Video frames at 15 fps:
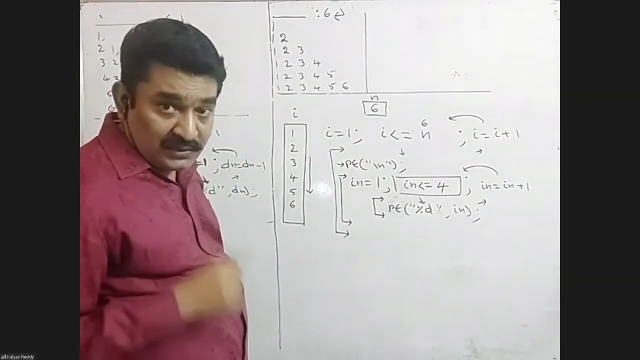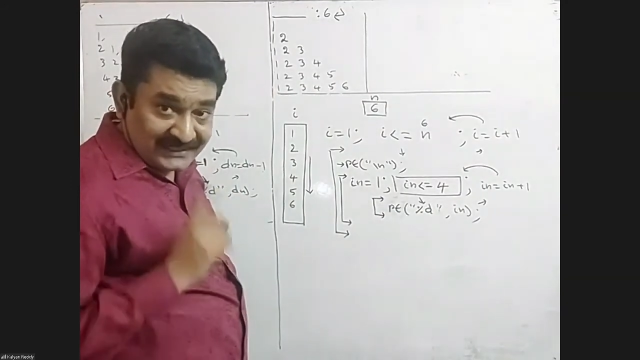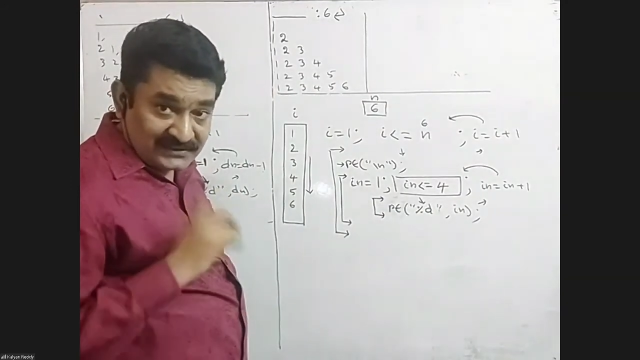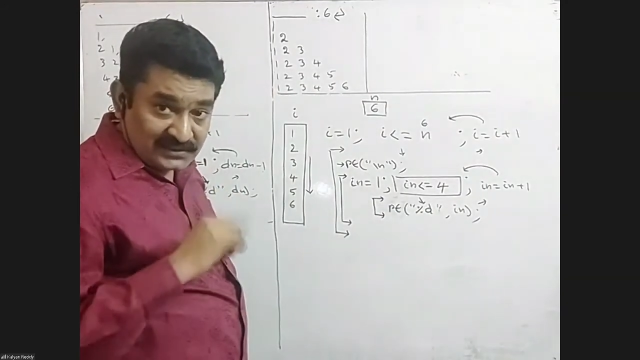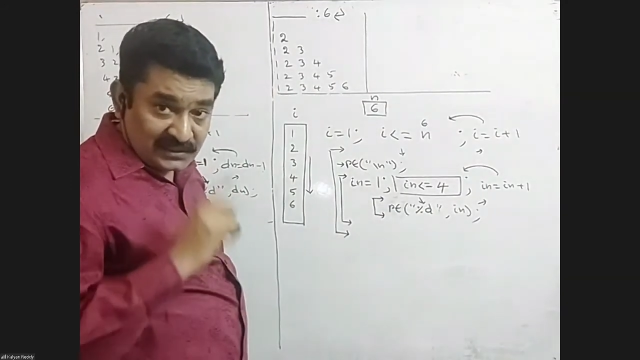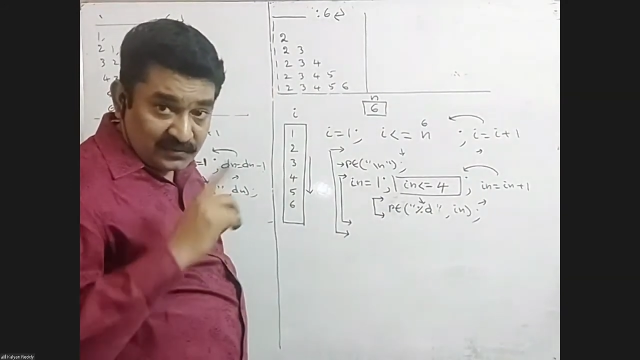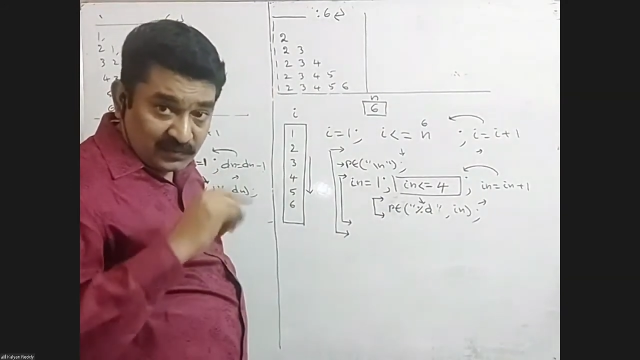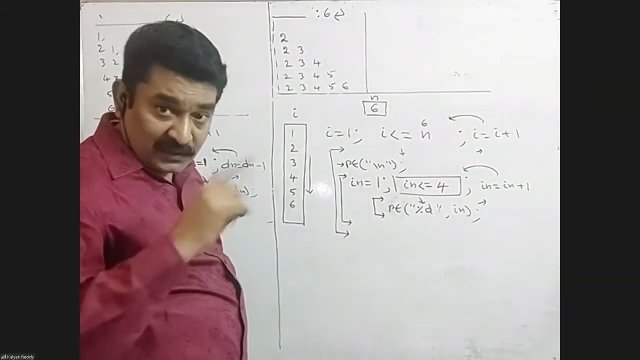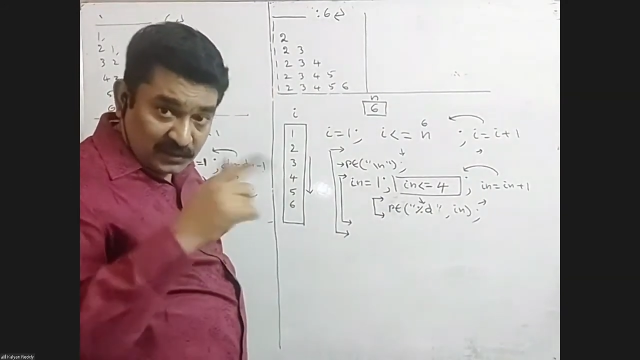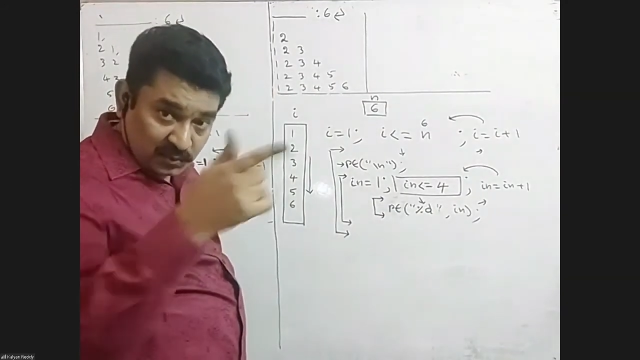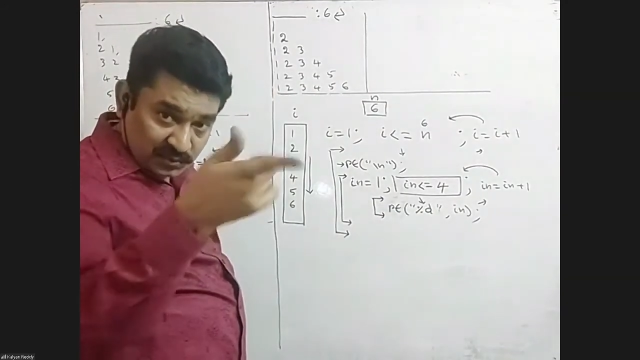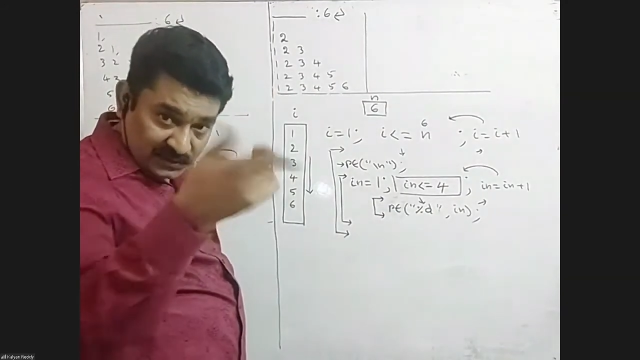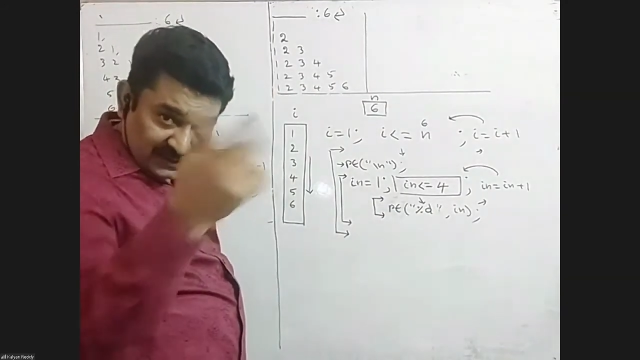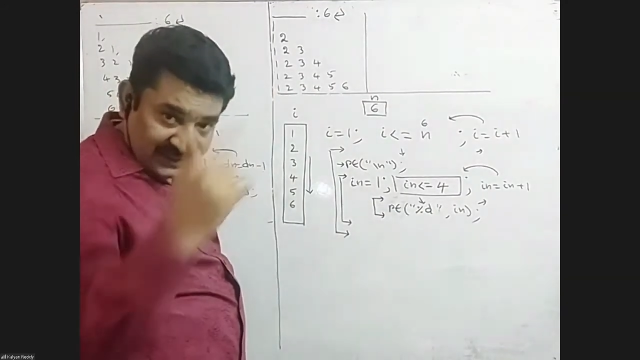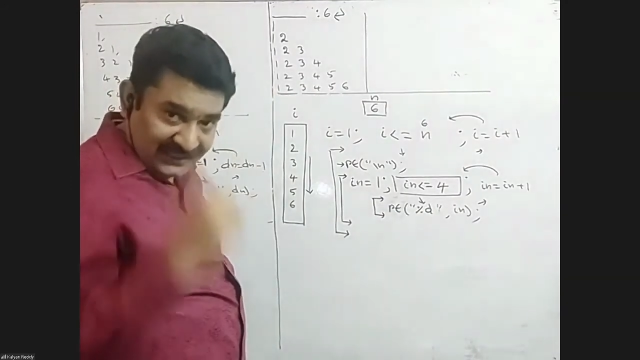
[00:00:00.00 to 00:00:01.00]
next line 1
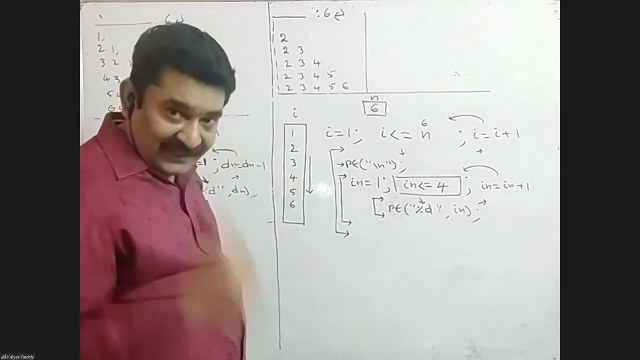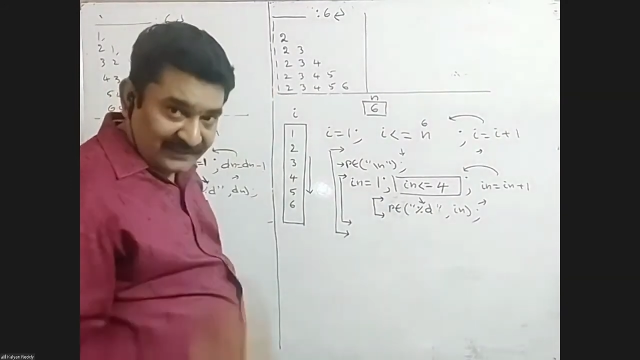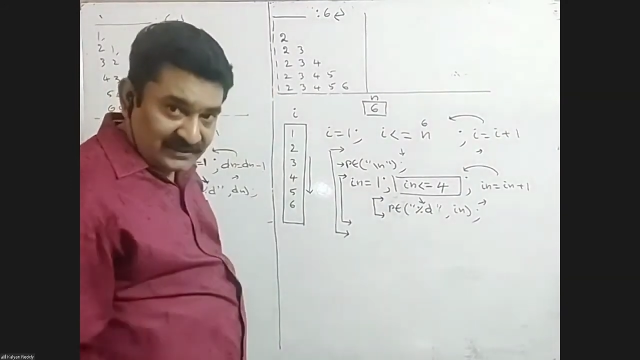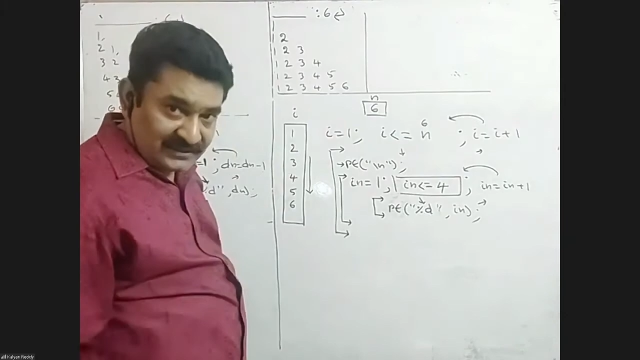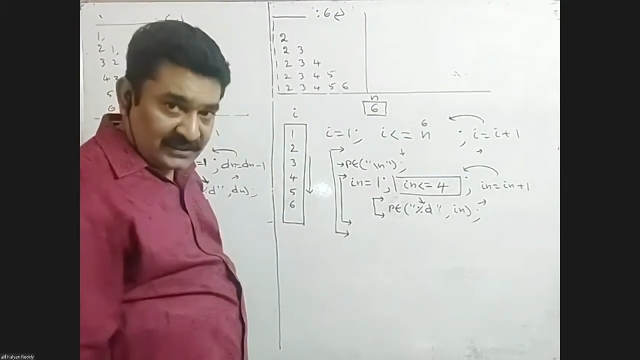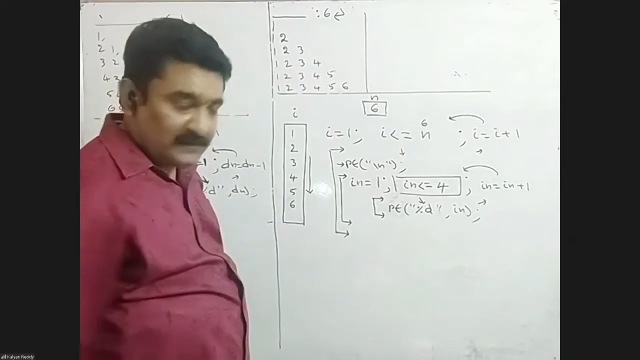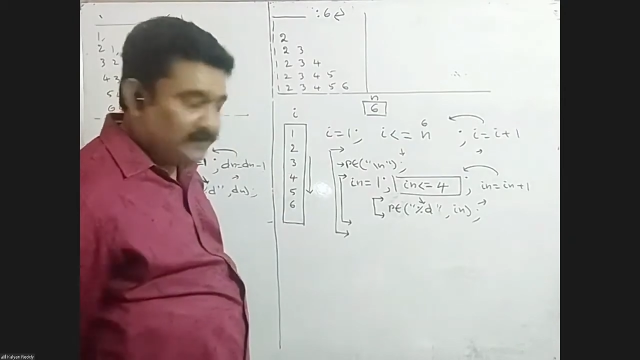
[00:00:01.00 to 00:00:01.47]
2 3, like that.